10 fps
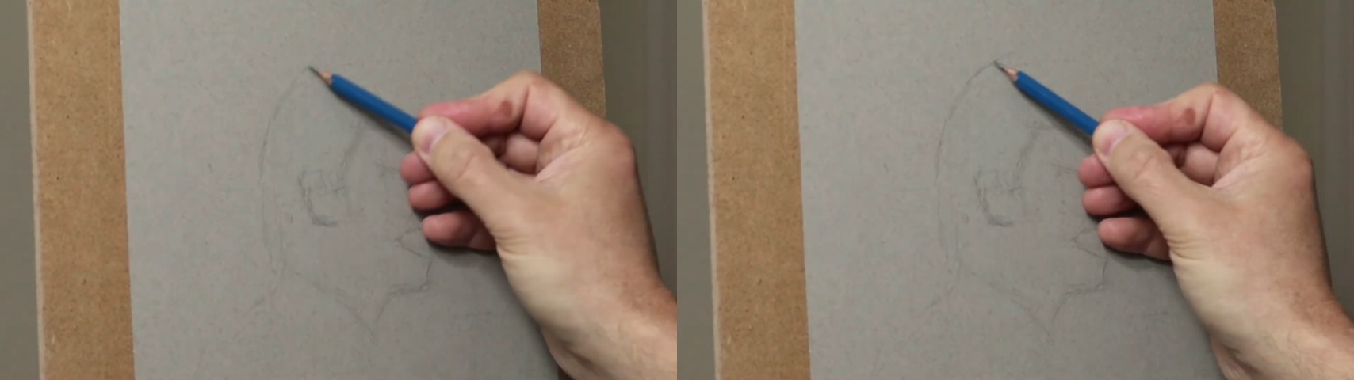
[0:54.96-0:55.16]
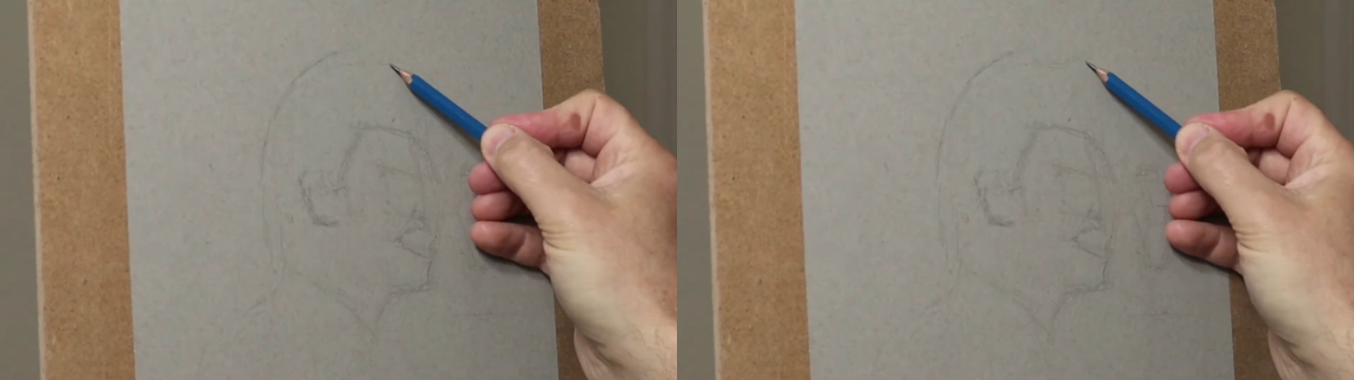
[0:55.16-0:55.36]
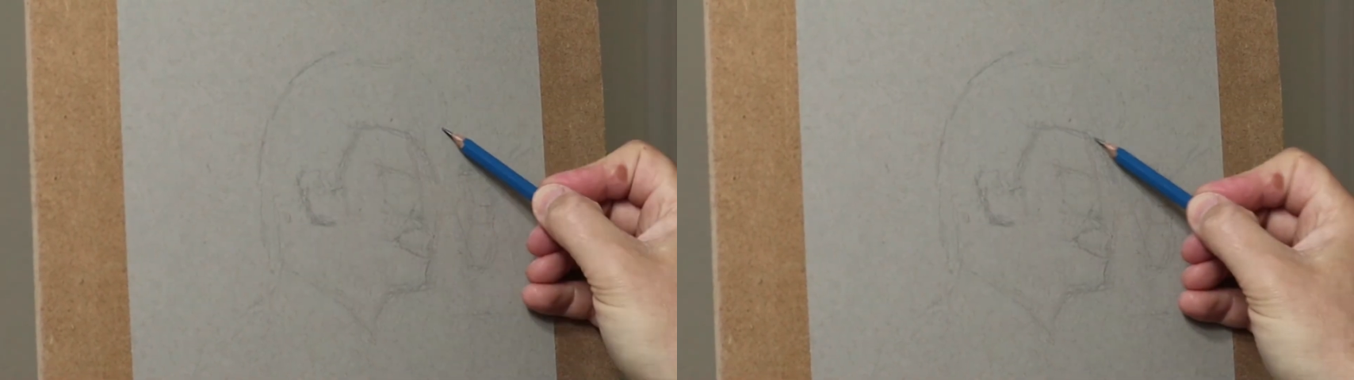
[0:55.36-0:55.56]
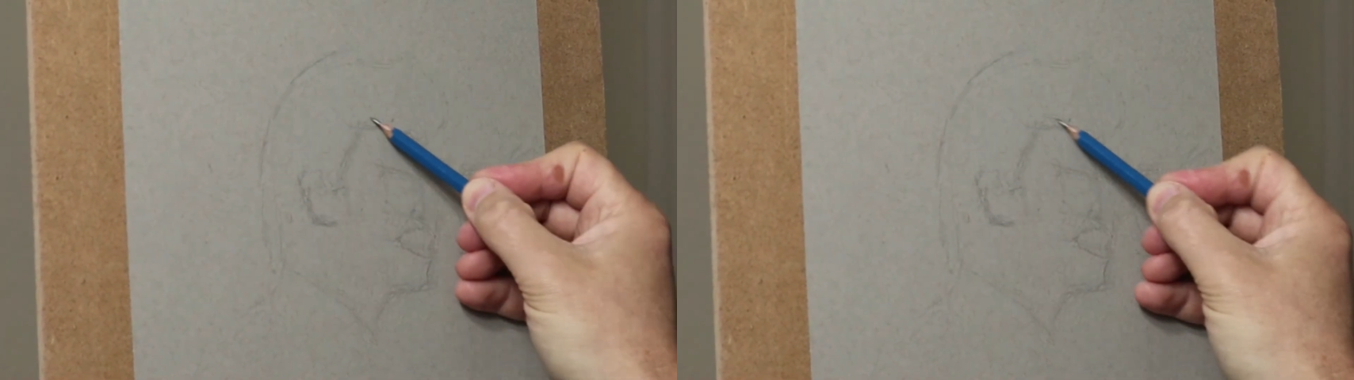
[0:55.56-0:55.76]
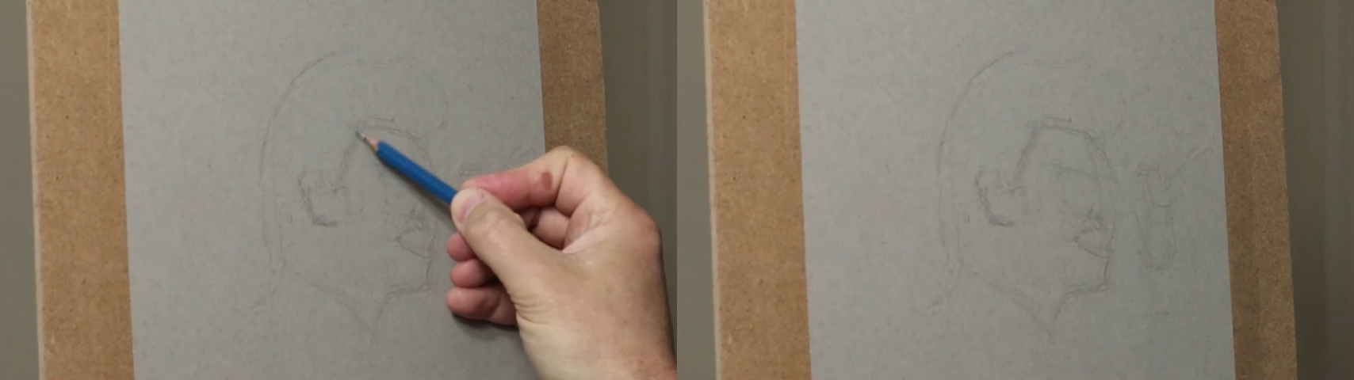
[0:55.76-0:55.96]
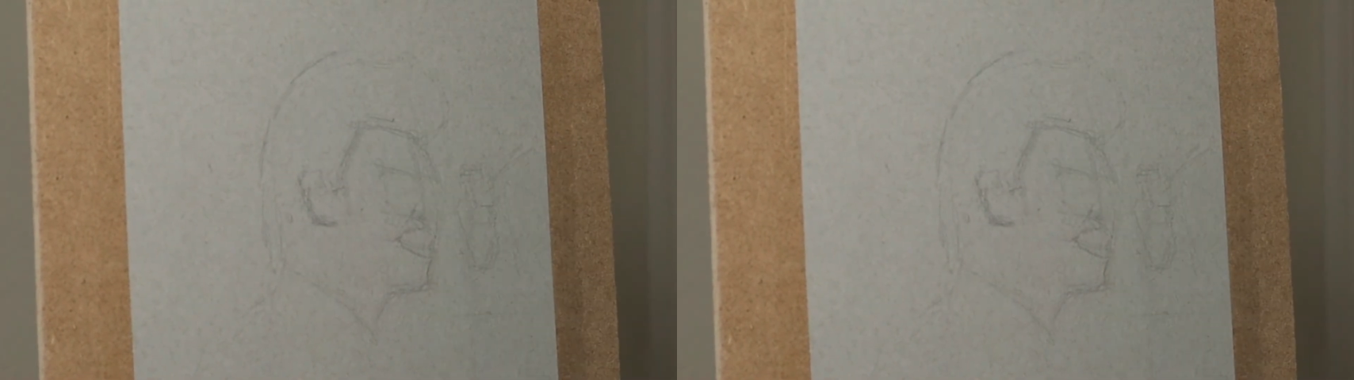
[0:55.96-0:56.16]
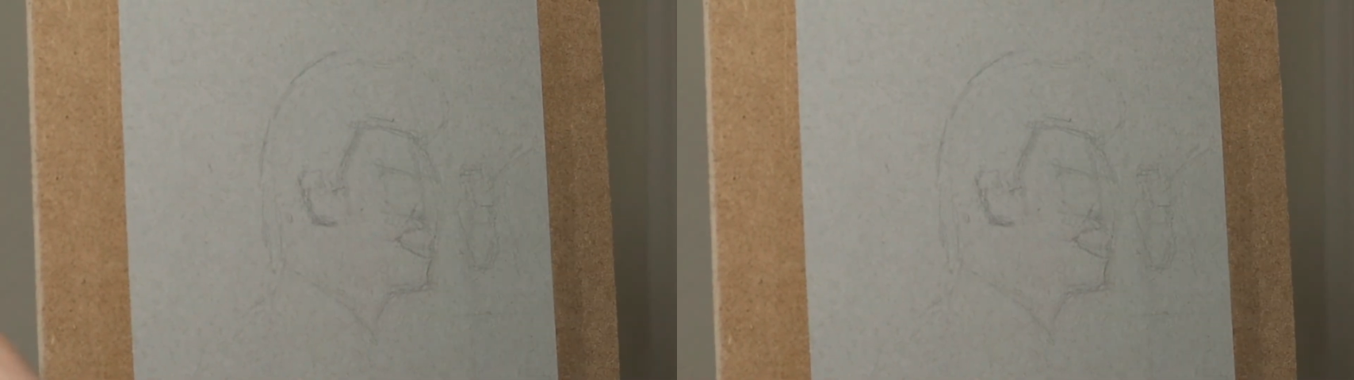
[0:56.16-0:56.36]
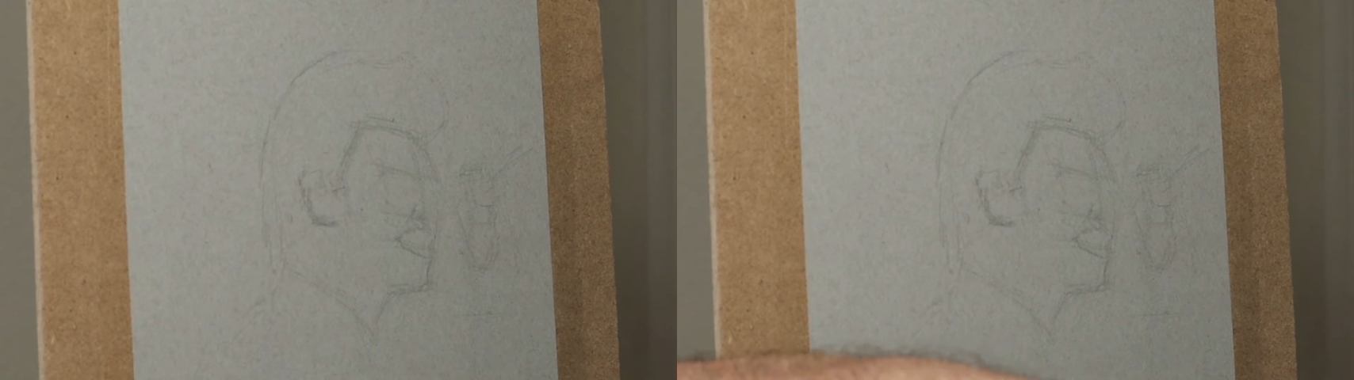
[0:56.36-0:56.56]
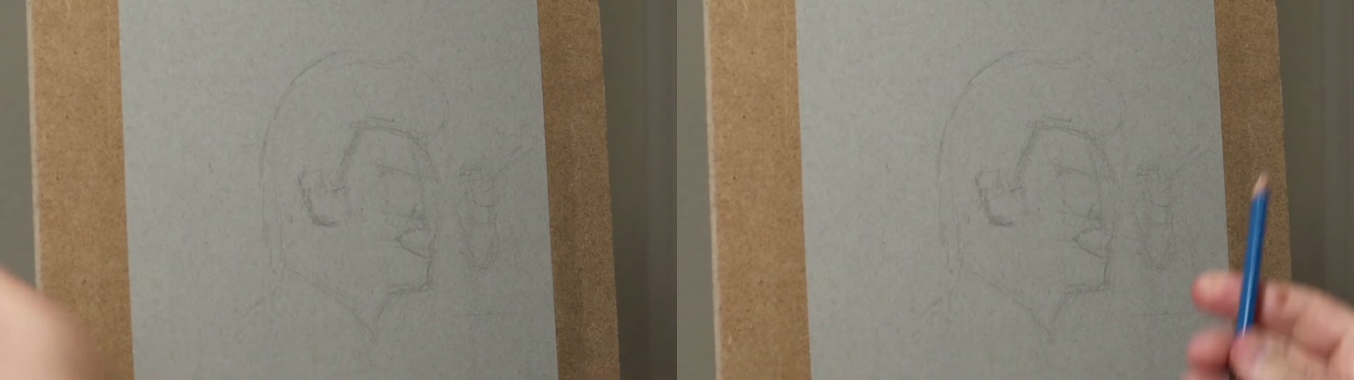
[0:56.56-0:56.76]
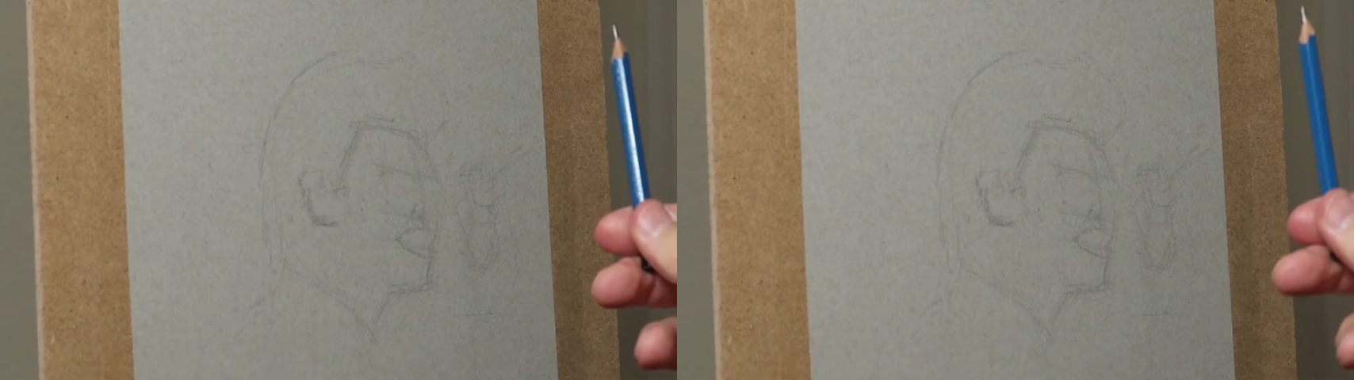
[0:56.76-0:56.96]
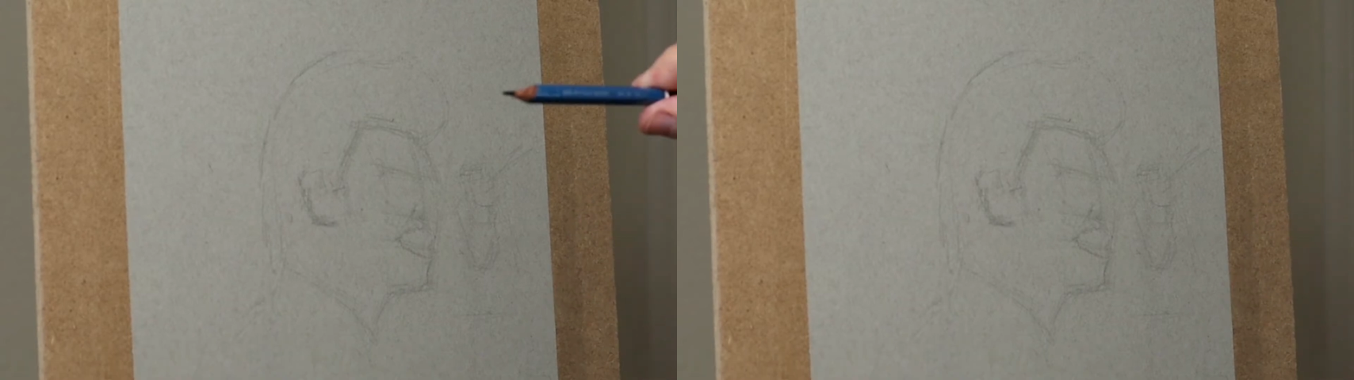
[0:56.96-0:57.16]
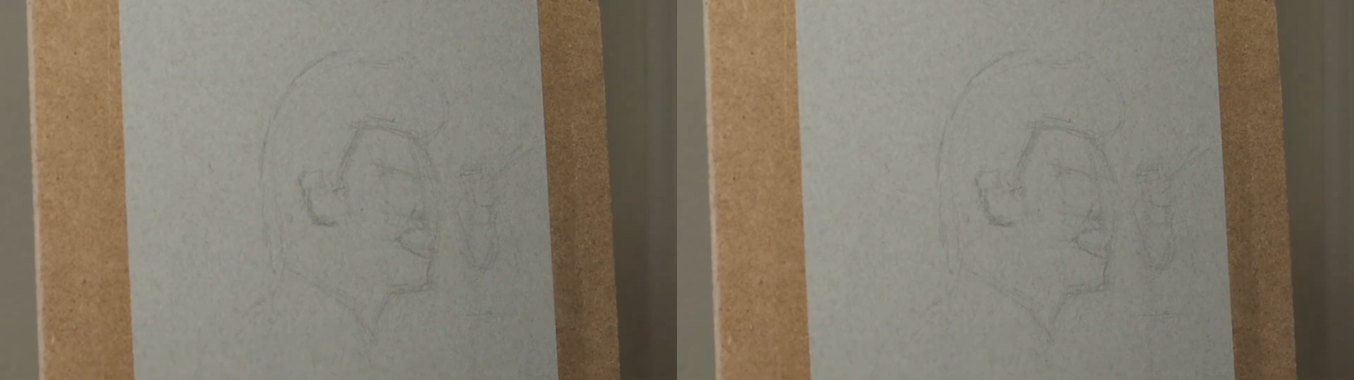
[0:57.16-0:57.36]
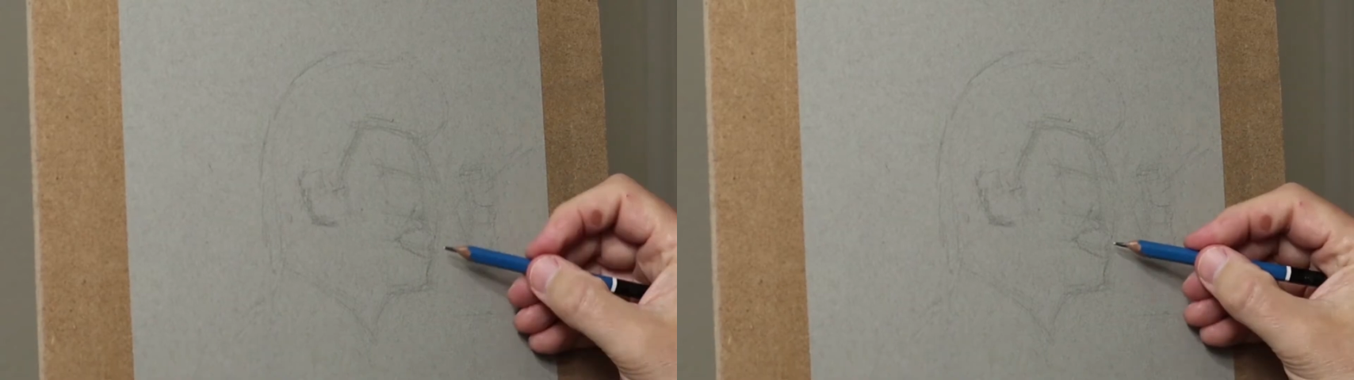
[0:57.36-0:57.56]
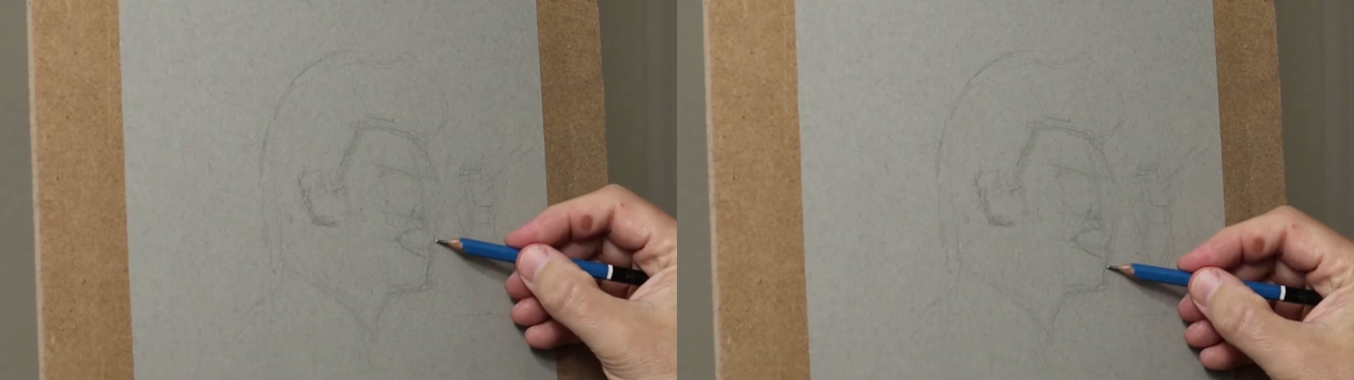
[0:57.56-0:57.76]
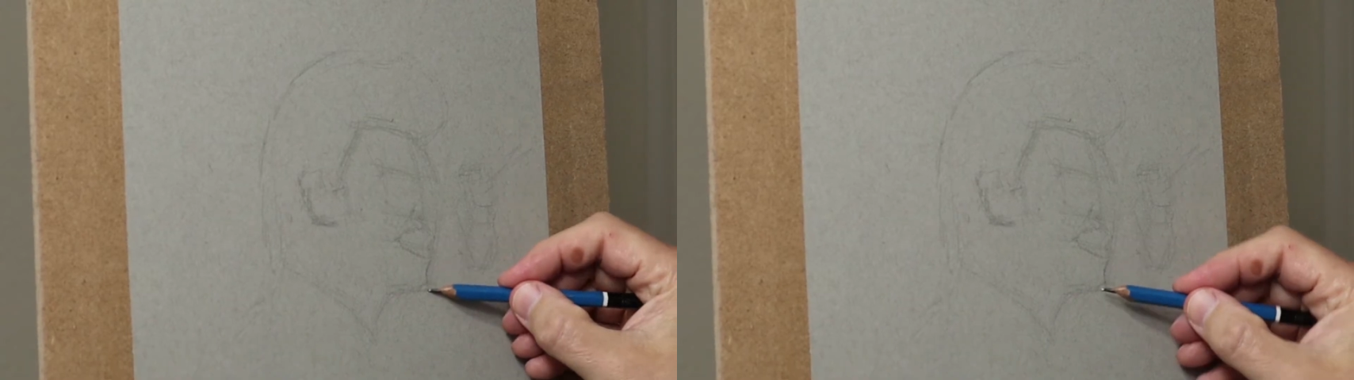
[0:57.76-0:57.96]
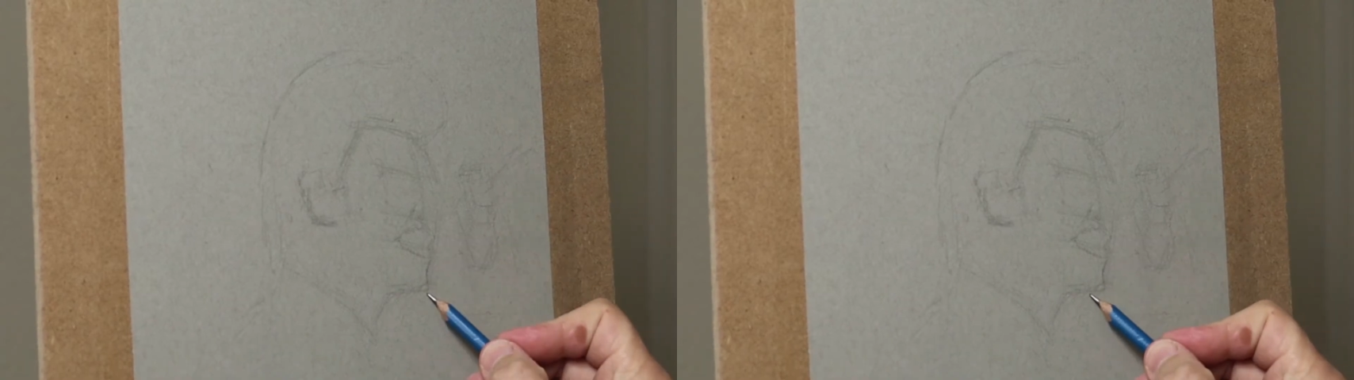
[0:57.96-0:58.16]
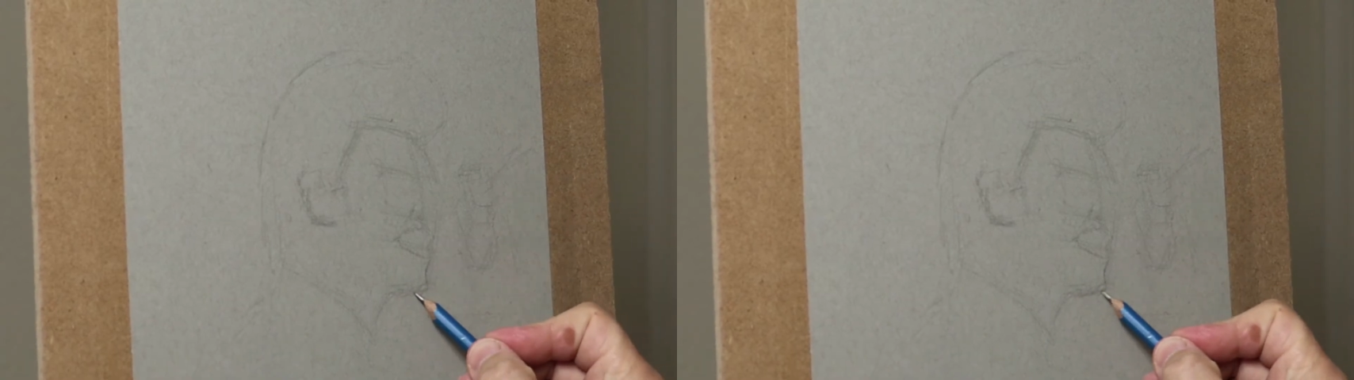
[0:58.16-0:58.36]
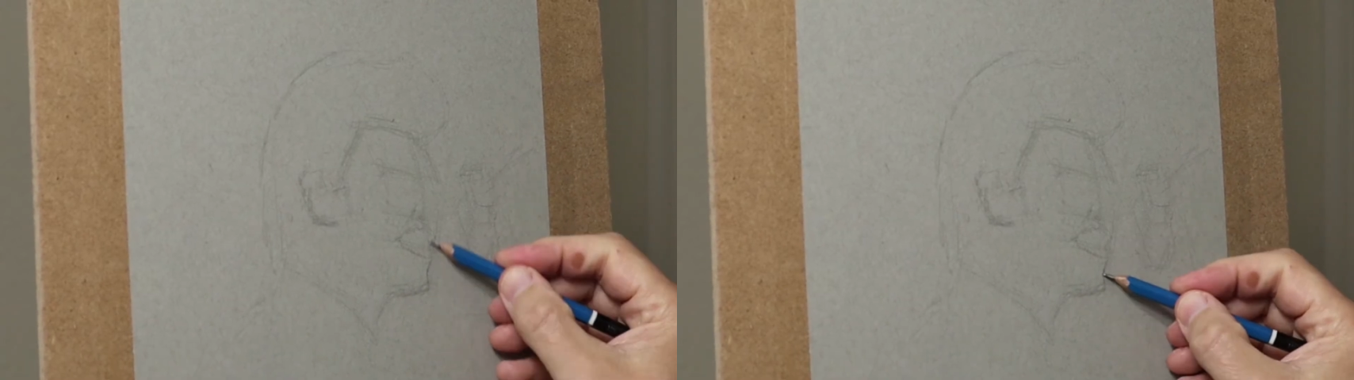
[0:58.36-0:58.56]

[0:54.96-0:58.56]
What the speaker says: (no speaker visible)